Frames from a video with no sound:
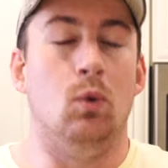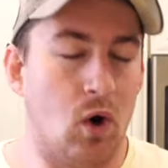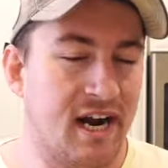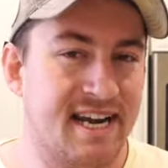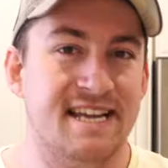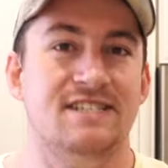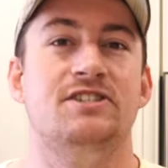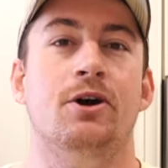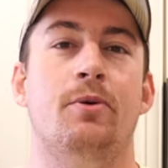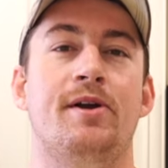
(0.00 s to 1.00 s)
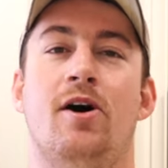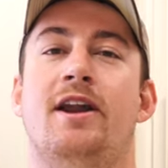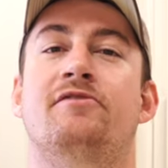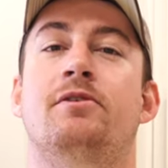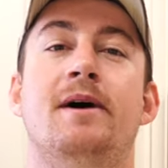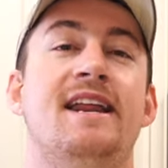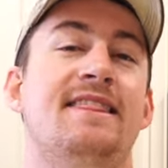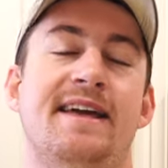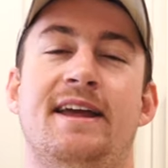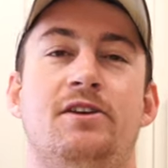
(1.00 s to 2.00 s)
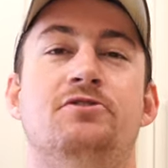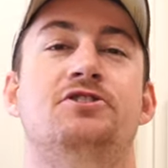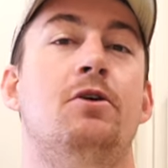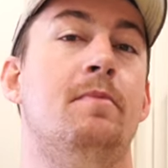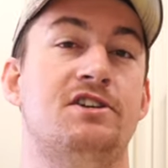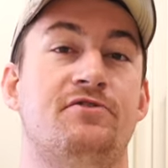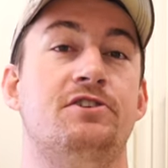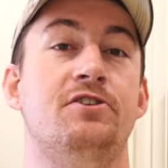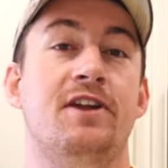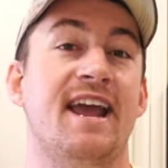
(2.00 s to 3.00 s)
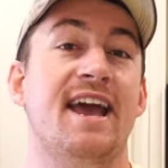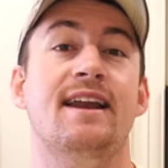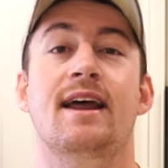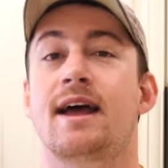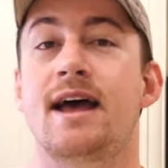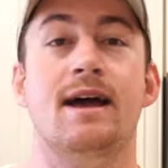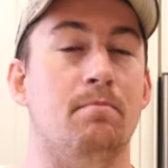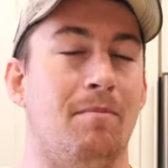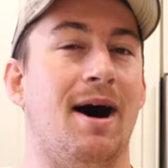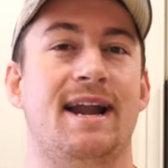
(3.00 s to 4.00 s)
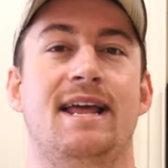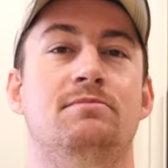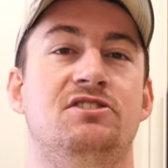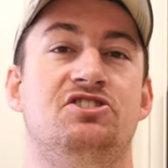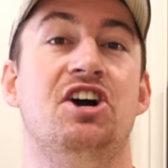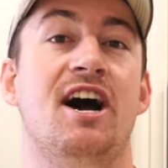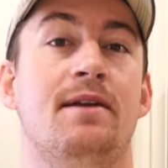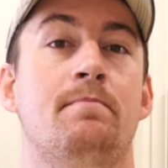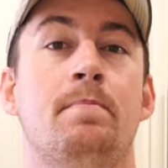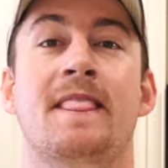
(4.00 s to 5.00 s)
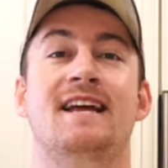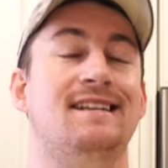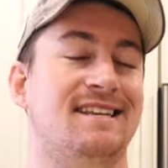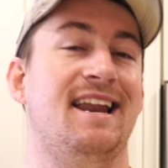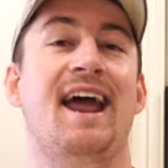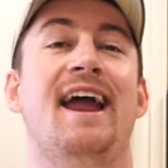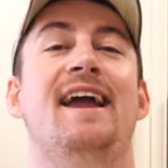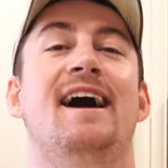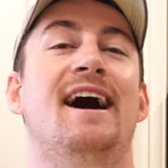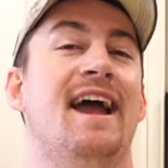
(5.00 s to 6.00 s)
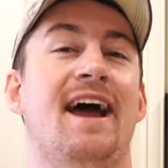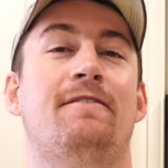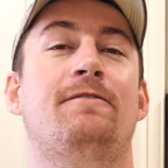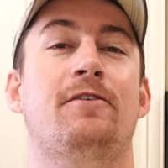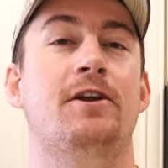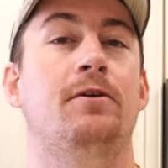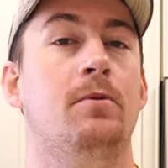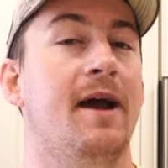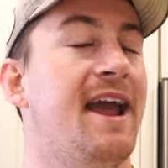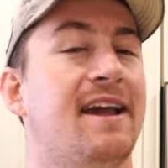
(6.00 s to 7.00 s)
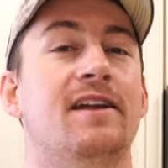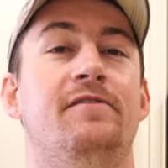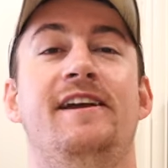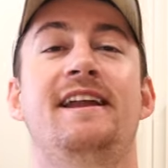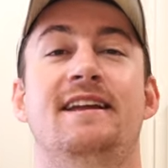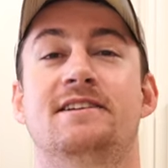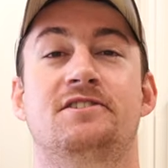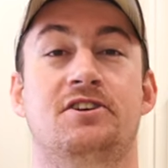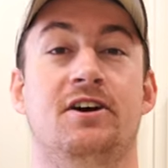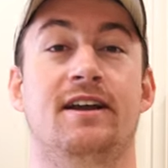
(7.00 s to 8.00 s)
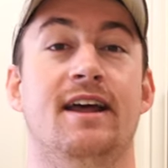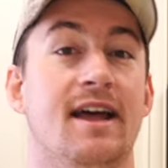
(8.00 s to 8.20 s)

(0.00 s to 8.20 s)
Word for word: What is going on, everybody? Thank you so much for tuning in. My name is John. Today, I have for you a convenience good.